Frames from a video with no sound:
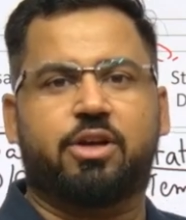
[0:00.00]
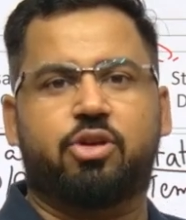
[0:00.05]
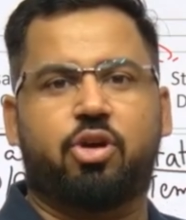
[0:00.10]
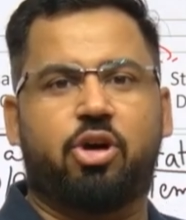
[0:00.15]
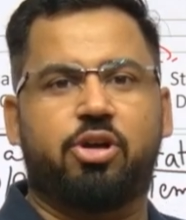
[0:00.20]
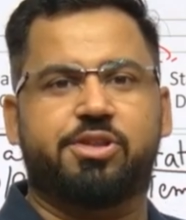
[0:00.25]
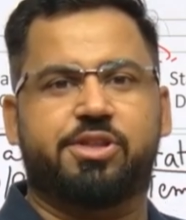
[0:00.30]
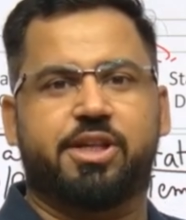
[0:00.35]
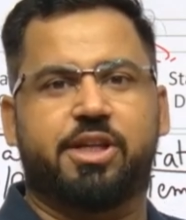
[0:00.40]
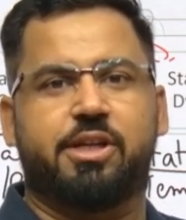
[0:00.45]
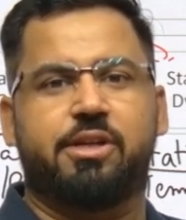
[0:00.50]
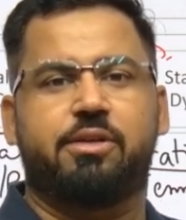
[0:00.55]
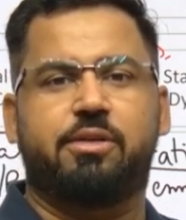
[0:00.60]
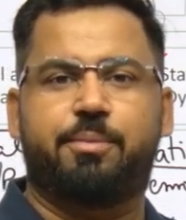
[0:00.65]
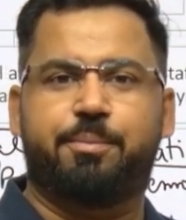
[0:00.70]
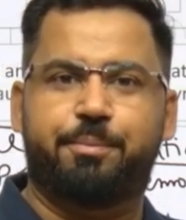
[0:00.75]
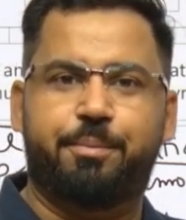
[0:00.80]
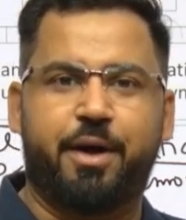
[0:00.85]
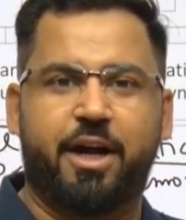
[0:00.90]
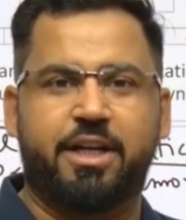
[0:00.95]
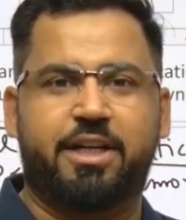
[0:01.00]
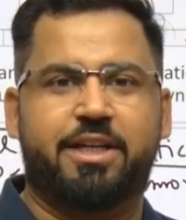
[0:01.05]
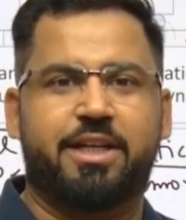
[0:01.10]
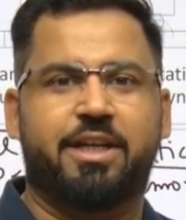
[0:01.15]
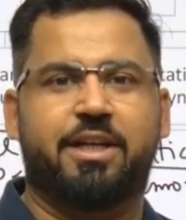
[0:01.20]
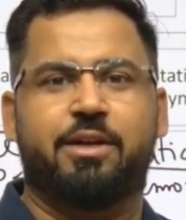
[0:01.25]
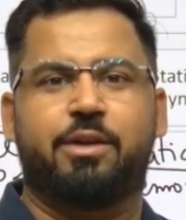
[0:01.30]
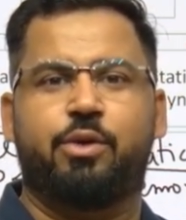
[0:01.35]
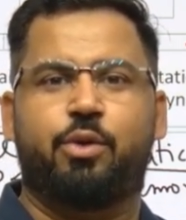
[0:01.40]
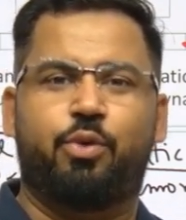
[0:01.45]
are causal, but
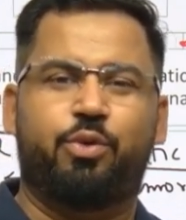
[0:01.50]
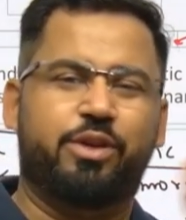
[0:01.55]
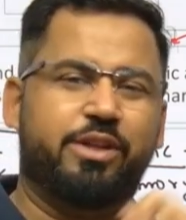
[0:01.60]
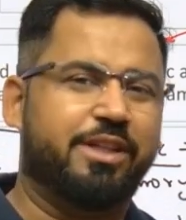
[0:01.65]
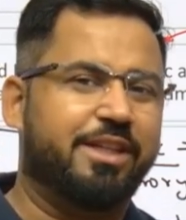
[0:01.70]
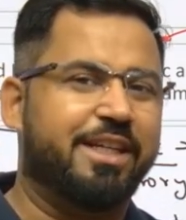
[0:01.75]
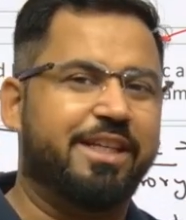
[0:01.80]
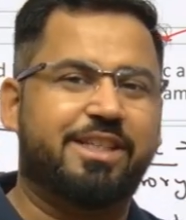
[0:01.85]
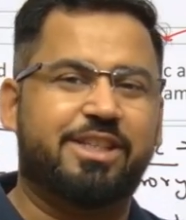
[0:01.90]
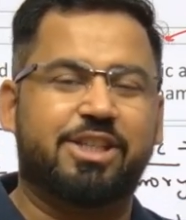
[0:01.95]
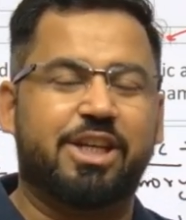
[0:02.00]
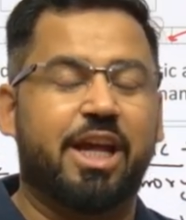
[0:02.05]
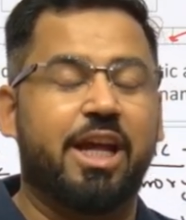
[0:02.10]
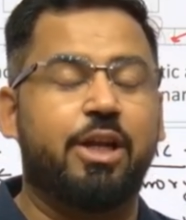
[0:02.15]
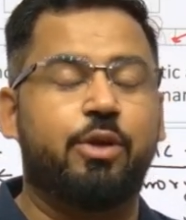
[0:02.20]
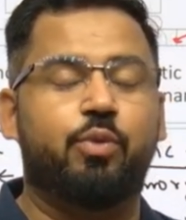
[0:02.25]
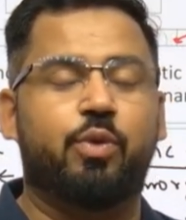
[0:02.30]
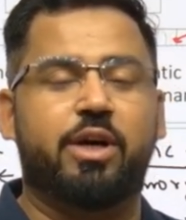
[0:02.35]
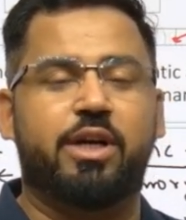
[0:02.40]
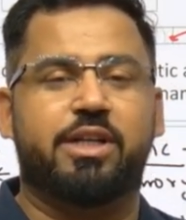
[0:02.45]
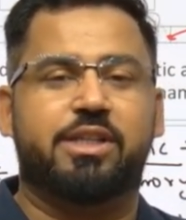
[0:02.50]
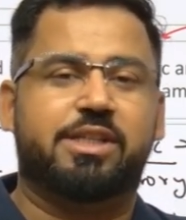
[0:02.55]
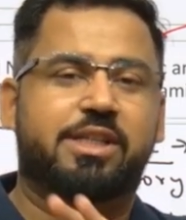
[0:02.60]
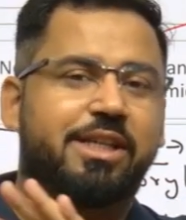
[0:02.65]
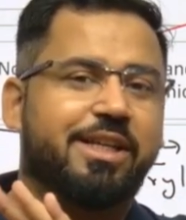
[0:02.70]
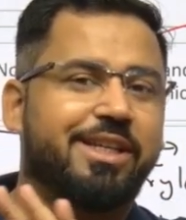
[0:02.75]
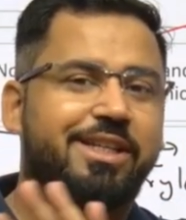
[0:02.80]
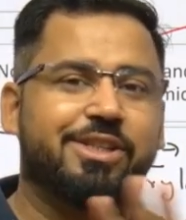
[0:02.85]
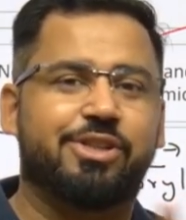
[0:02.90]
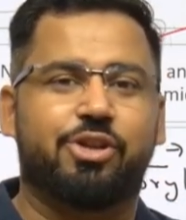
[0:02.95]
its
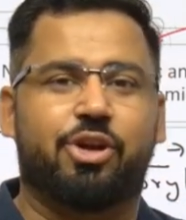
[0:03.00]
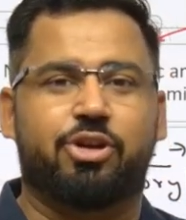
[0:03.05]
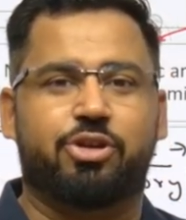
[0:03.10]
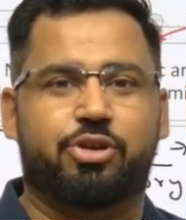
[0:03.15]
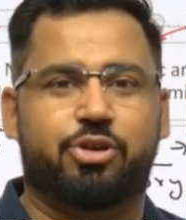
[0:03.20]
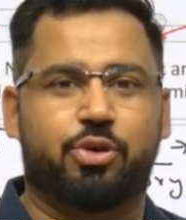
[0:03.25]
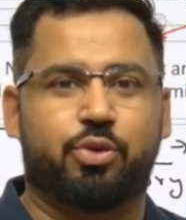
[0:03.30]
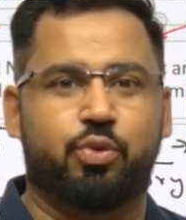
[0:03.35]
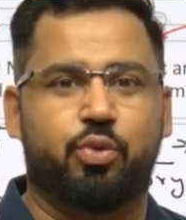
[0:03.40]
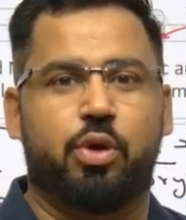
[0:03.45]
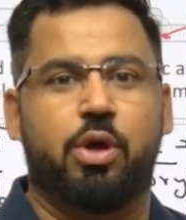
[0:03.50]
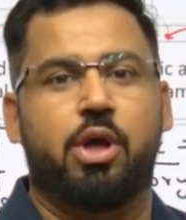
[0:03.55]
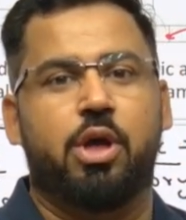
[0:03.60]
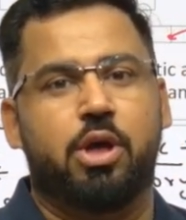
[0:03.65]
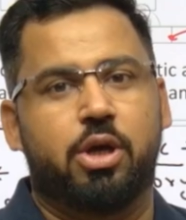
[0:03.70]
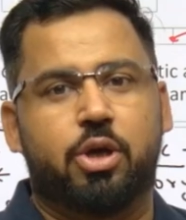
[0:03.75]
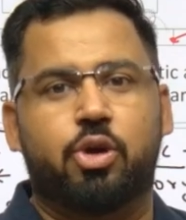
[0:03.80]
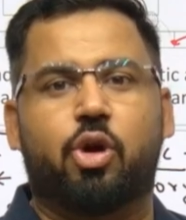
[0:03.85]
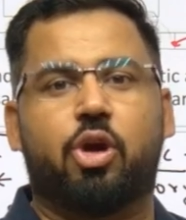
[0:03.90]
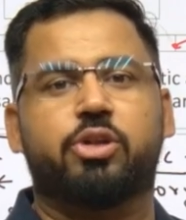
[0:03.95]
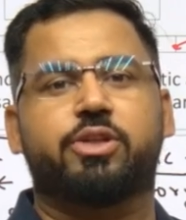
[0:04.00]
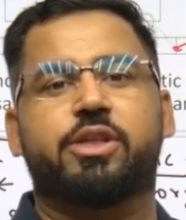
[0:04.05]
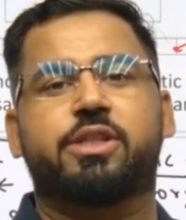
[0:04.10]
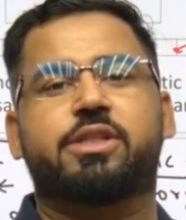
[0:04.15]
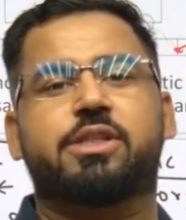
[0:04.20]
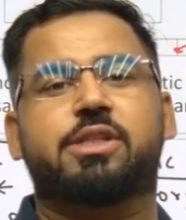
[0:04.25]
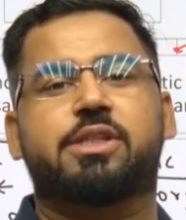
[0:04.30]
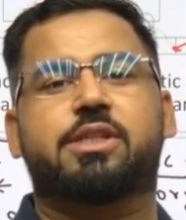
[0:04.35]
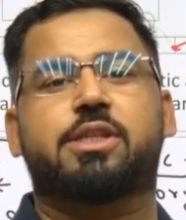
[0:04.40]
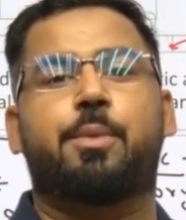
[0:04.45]
inverse is not true.
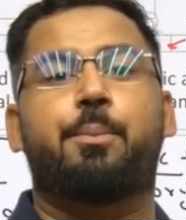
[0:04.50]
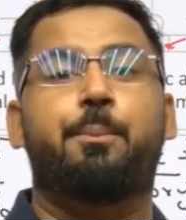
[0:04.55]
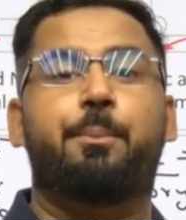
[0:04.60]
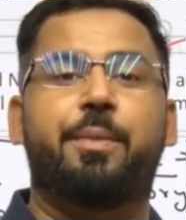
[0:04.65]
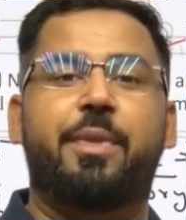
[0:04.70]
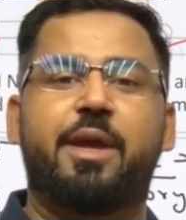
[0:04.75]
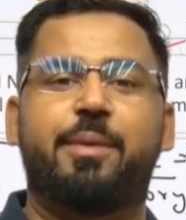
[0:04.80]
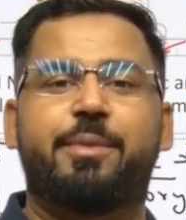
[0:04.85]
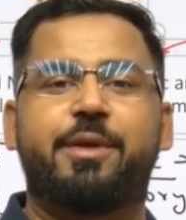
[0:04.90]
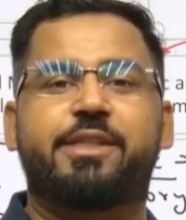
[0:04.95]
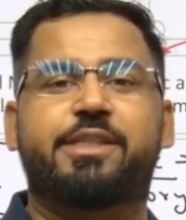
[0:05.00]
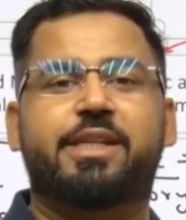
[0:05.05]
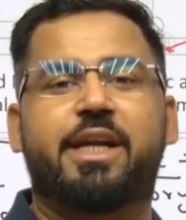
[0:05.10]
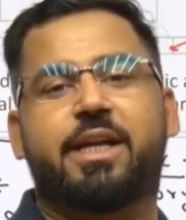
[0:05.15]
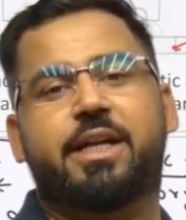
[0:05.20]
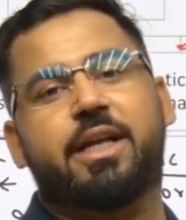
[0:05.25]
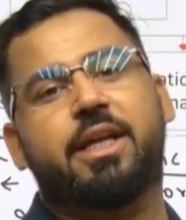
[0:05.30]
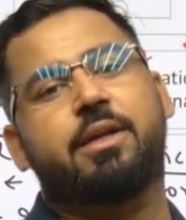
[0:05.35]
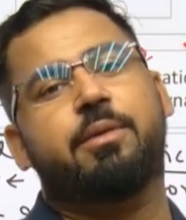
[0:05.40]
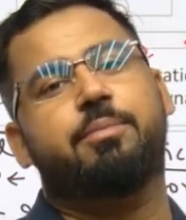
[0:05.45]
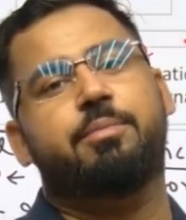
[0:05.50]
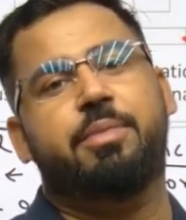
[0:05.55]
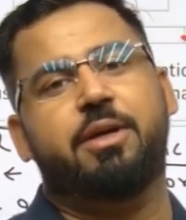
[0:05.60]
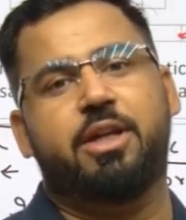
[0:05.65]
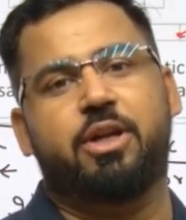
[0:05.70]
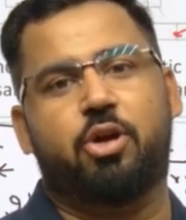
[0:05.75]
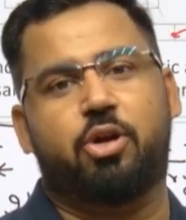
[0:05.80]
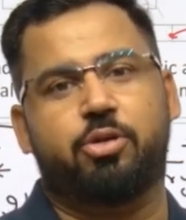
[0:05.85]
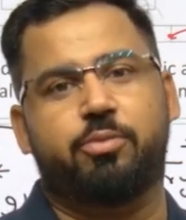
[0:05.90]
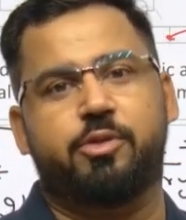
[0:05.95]
Causal system may be static,
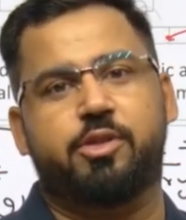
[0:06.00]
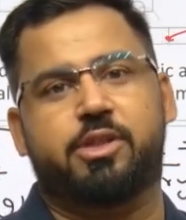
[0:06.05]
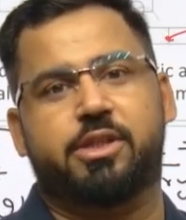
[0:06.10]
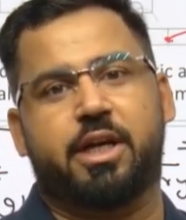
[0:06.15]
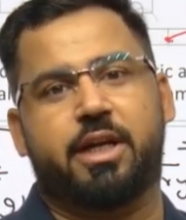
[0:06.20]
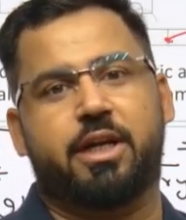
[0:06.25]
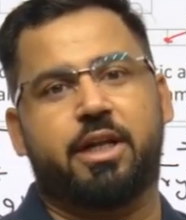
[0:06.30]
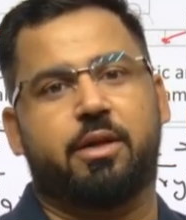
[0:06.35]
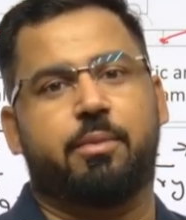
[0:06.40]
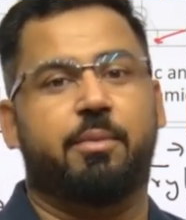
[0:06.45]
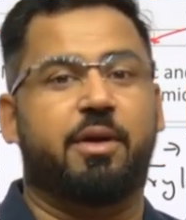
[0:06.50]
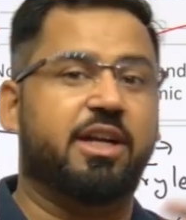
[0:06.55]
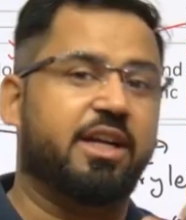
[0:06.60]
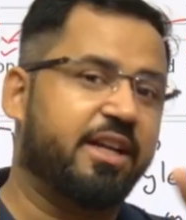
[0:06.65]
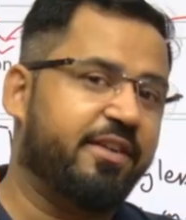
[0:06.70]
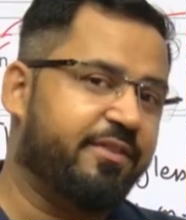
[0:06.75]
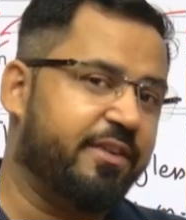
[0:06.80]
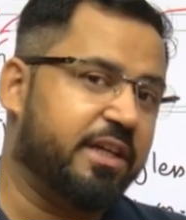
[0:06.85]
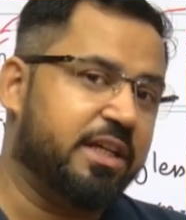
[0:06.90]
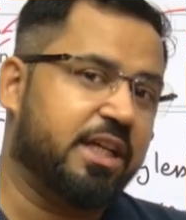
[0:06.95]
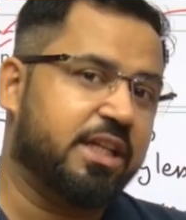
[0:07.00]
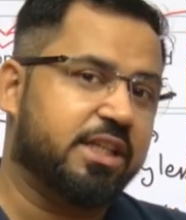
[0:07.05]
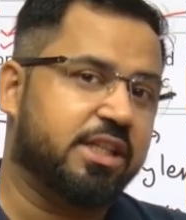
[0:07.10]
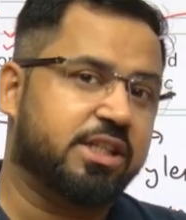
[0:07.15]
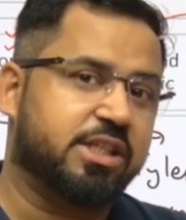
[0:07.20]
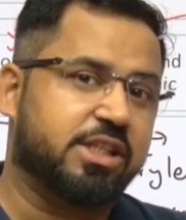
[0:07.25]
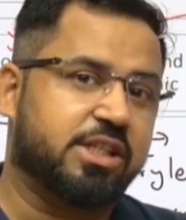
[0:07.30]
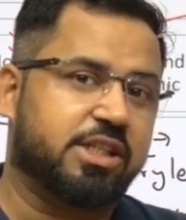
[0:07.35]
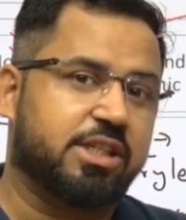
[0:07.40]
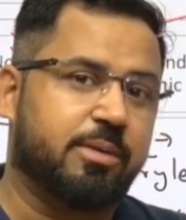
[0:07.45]
may not be static, but if it has
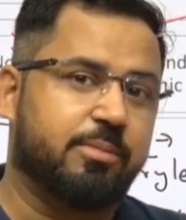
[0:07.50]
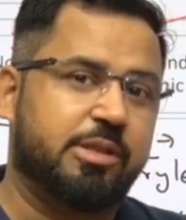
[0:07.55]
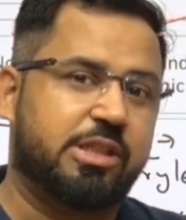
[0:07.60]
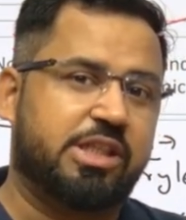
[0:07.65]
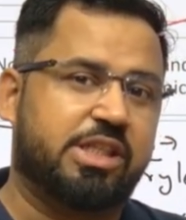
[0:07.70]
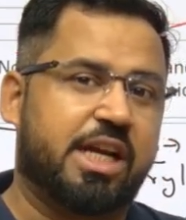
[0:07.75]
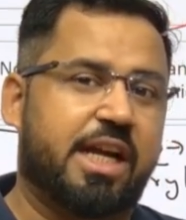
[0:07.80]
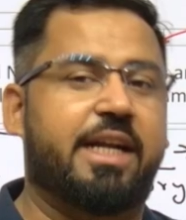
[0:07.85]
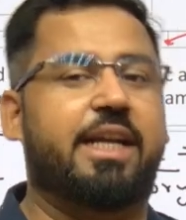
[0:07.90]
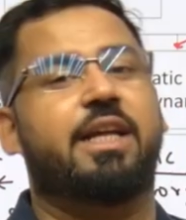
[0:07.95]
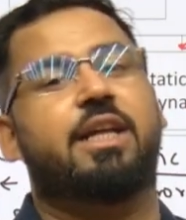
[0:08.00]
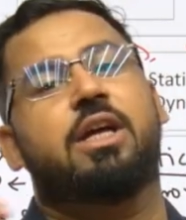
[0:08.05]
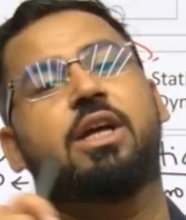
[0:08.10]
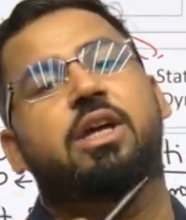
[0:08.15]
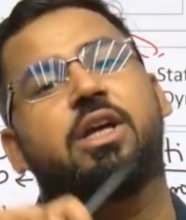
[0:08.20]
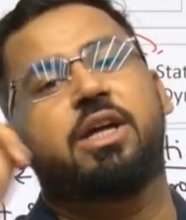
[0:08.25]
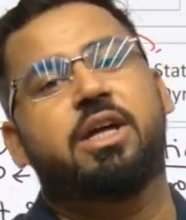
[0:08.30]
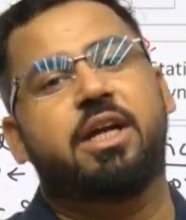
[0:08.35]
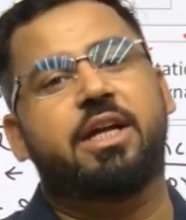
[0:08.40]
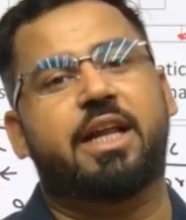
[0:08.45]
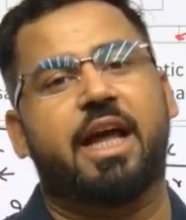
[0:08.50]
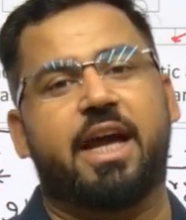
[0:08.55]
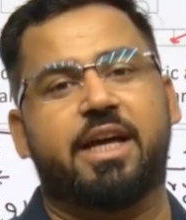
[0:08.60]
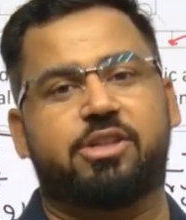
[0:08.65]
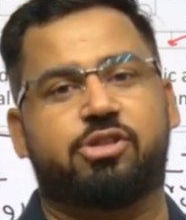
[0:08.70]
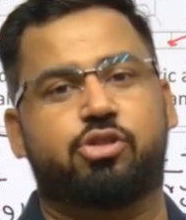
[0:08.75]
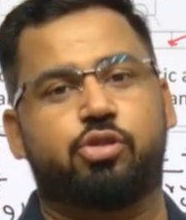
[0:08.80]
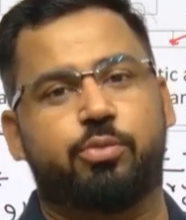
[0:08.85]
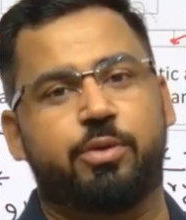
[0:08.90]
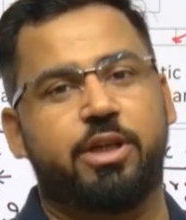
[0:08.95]
a system is static, it
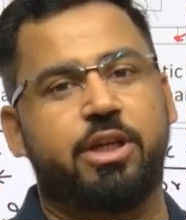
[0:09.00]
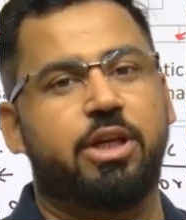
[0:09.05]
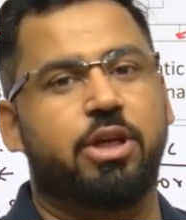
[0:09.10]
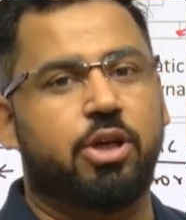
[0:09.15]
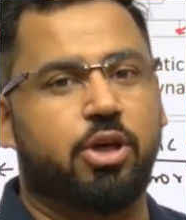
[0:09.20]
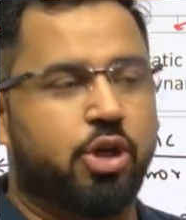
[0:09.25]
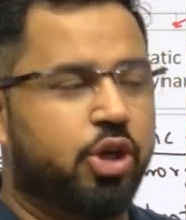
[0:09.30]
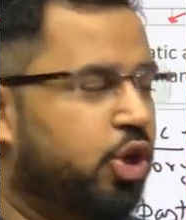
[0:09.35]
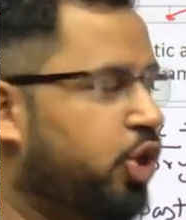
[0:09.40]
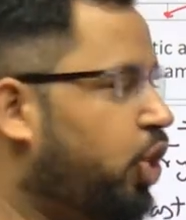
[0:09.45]
has to be